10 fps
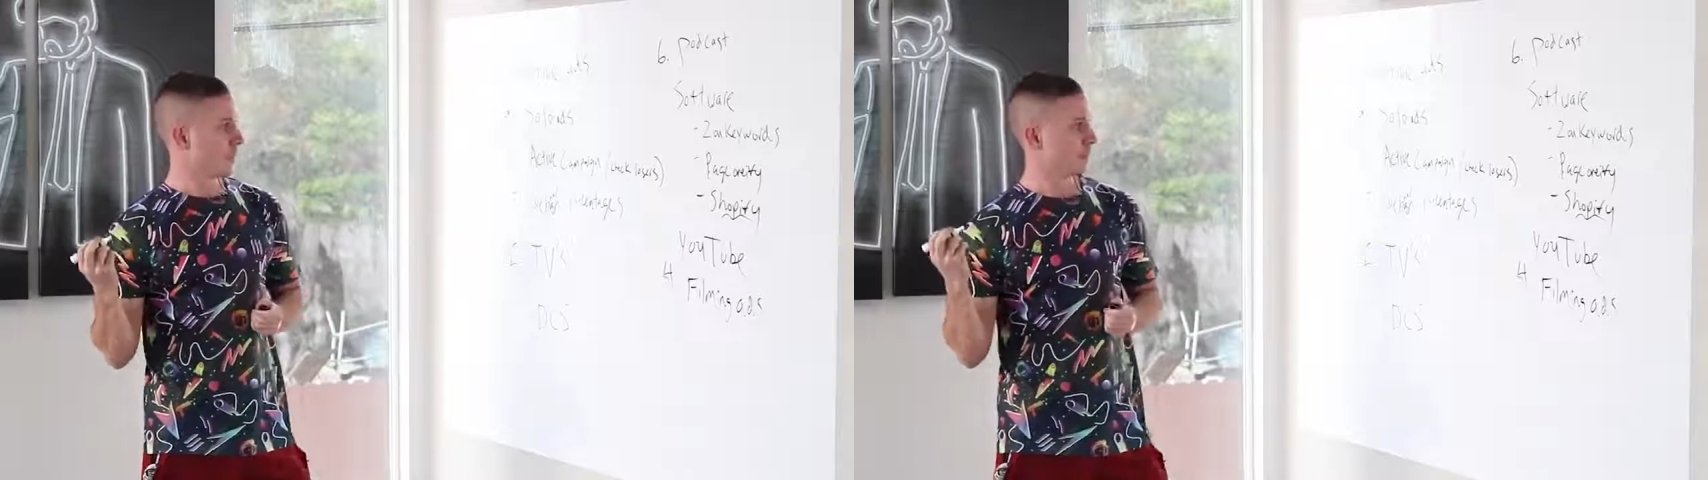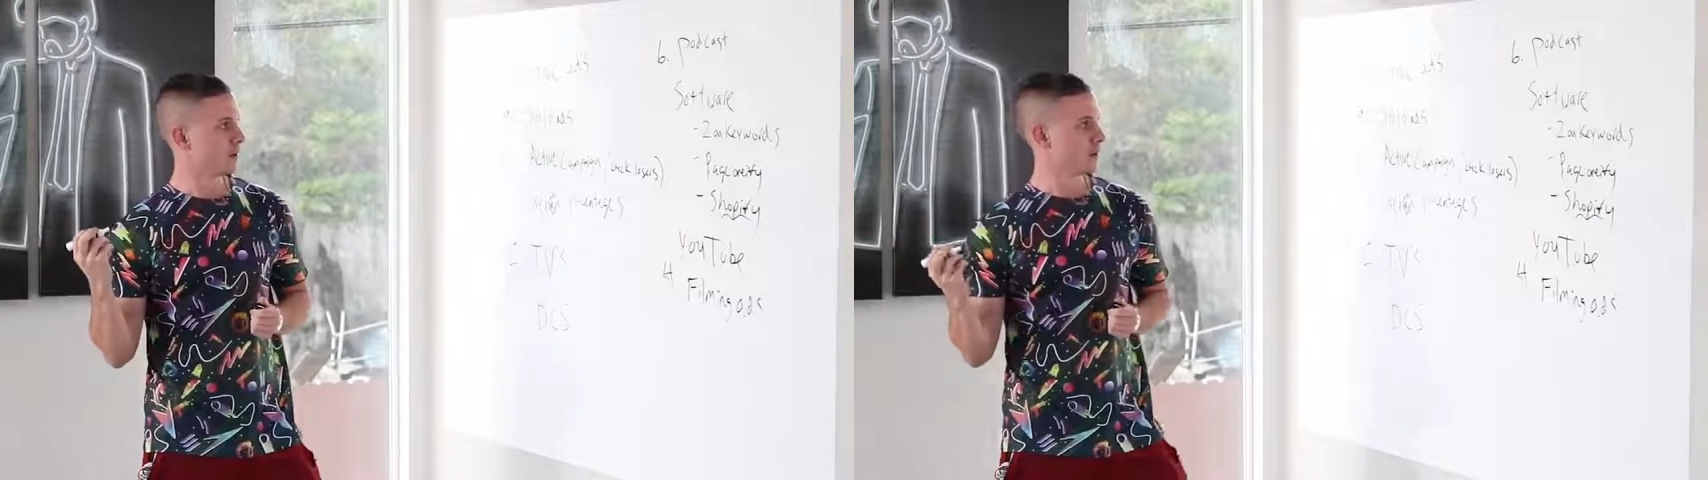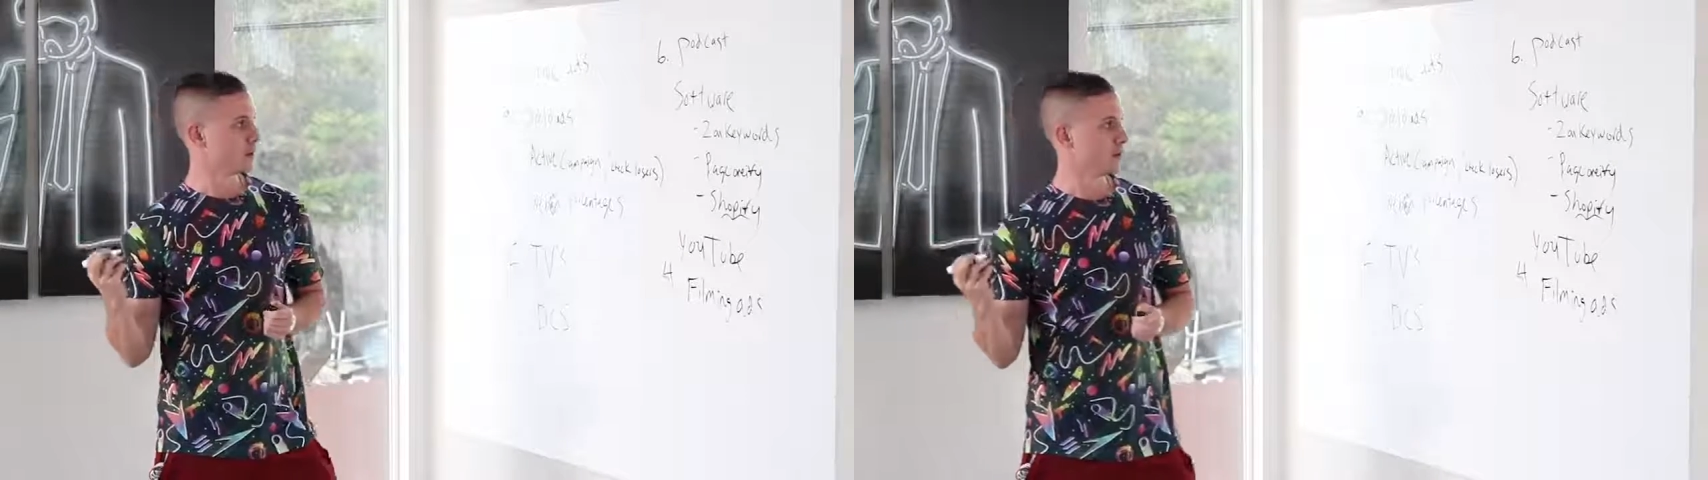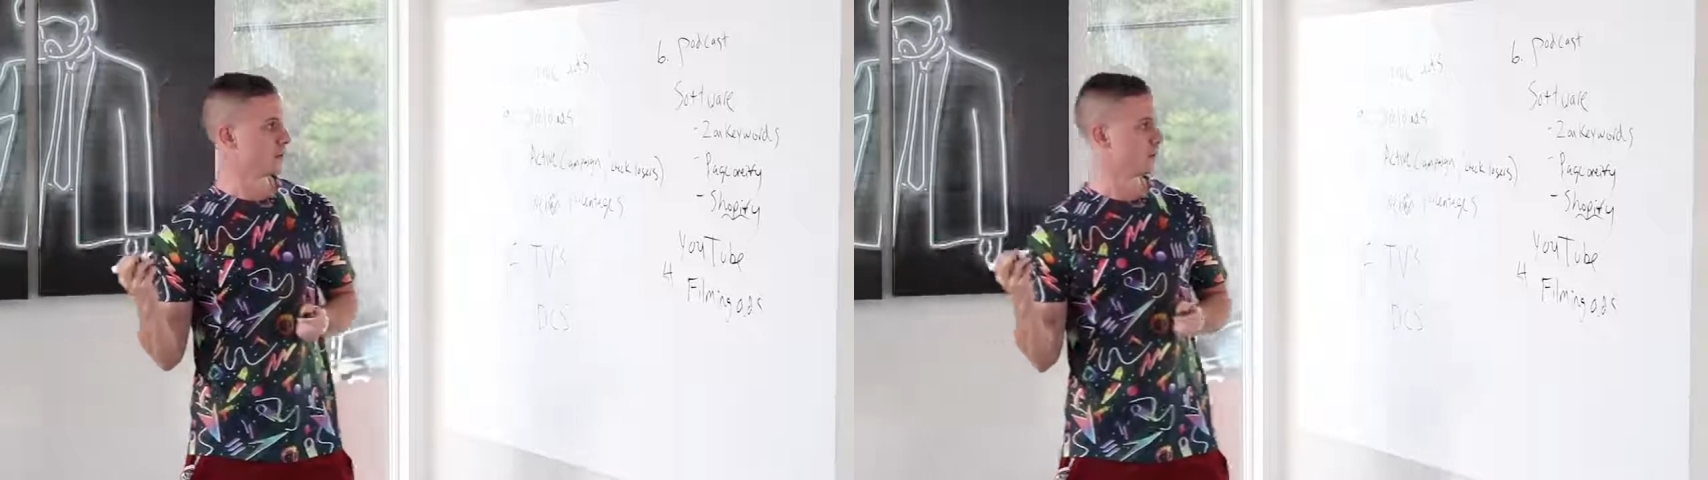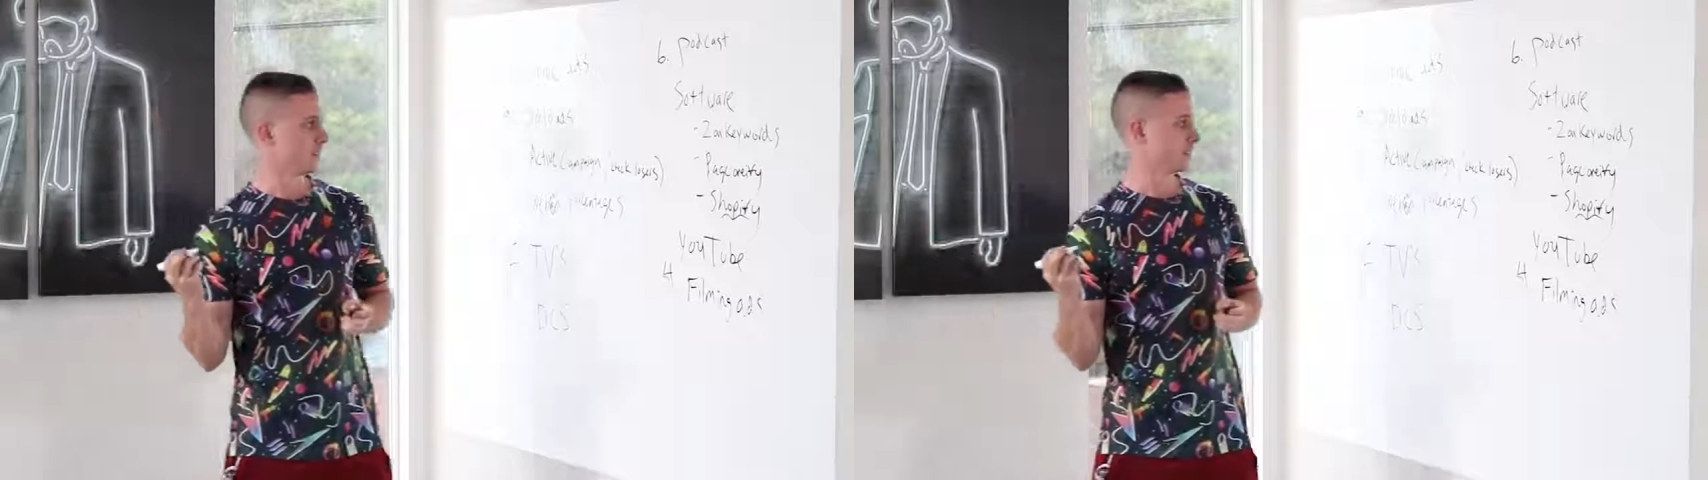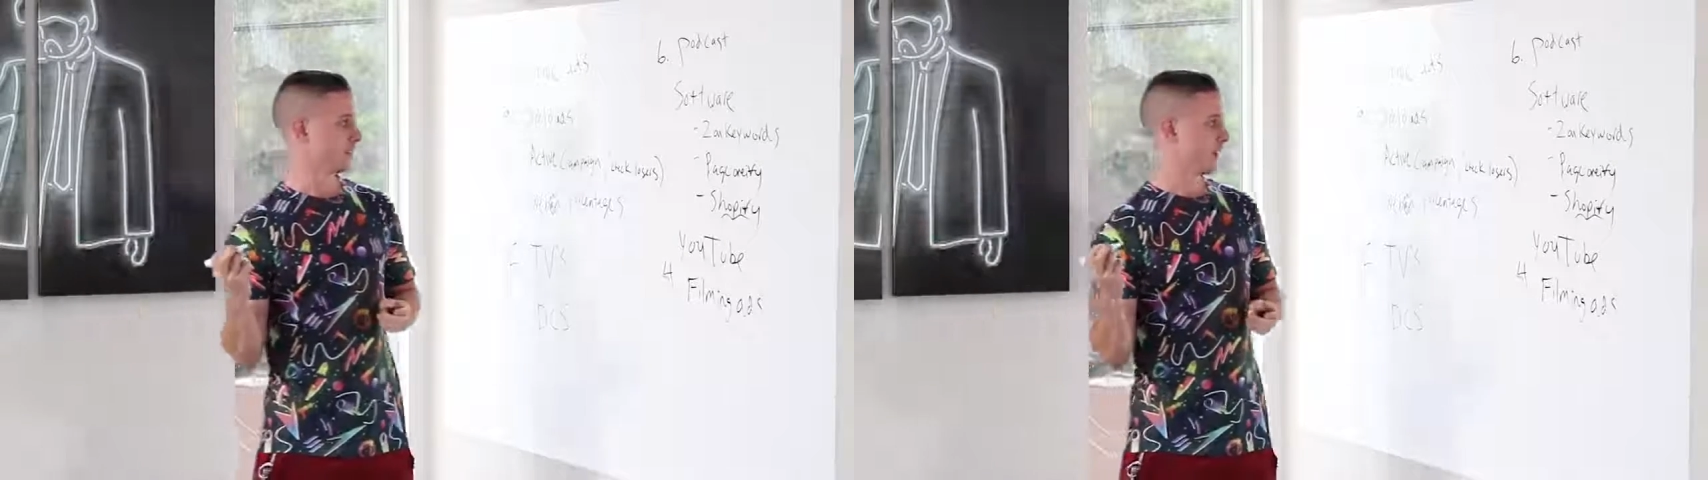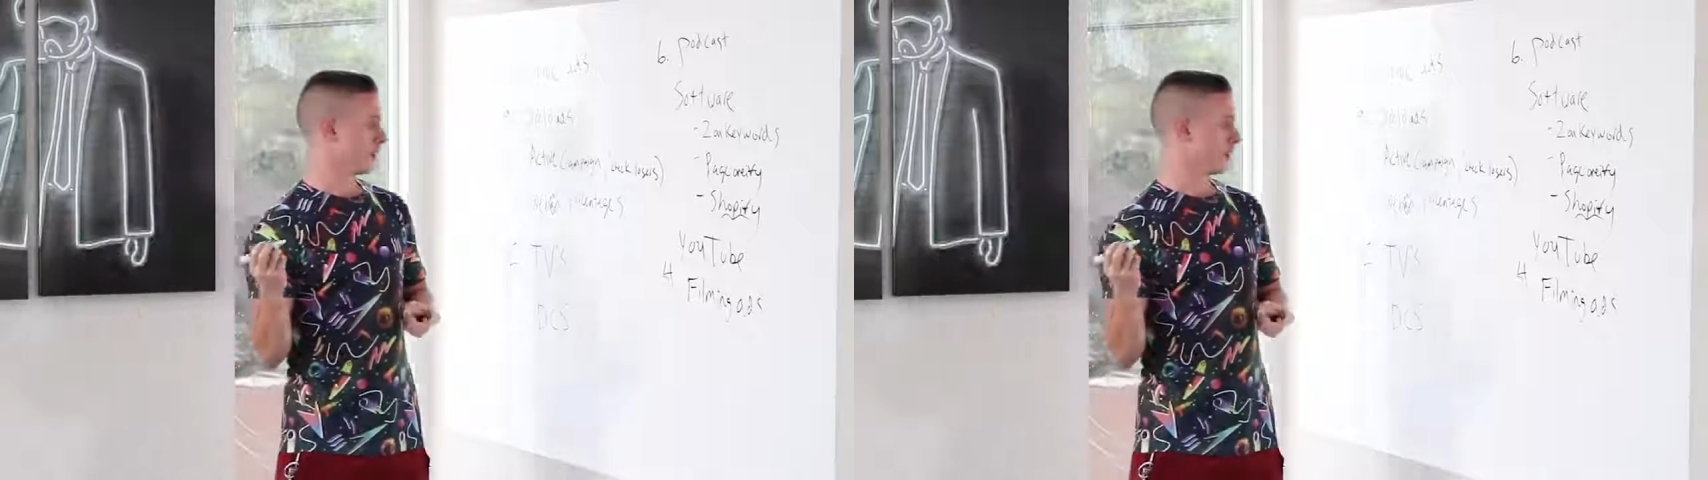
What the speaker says: the number 1 things that I